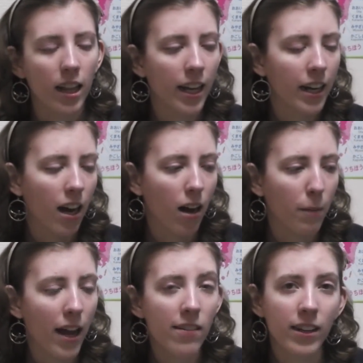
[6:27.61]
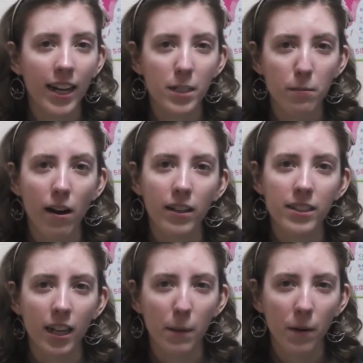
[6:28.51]
Like I have an Xbox
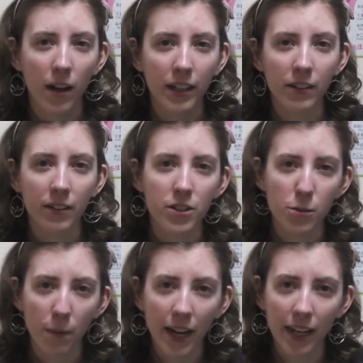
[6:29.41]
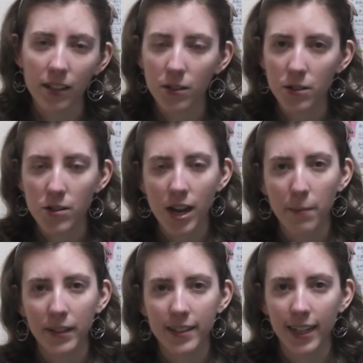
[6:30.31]
that I bought here in Japan, so it's a
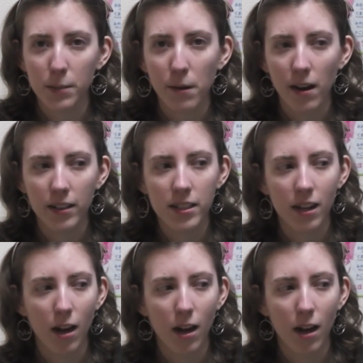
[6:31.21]
Japanese Xbox.